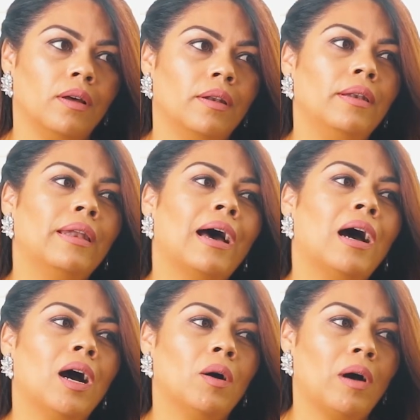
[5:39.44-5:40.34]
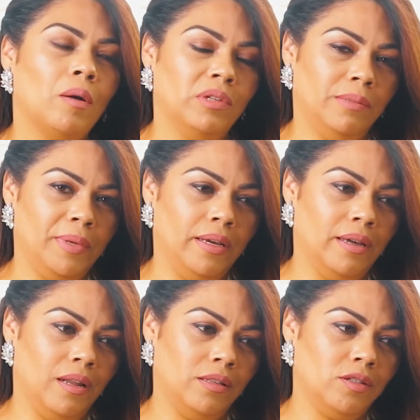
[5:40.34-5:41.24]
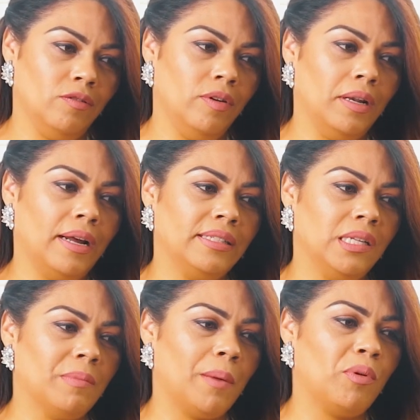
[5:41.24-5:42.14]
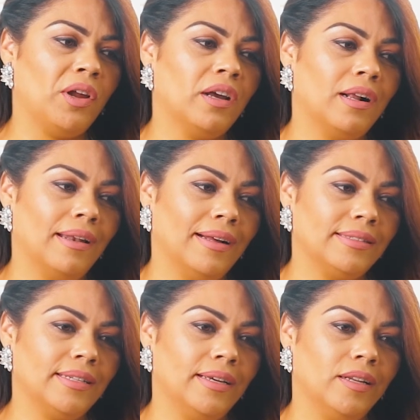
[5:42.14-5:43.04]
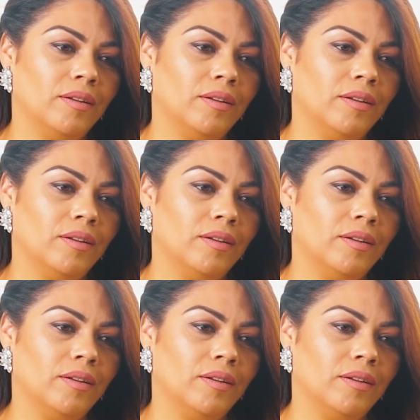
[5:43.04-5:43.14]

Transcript: Now I was beginning to realize in my prayer closet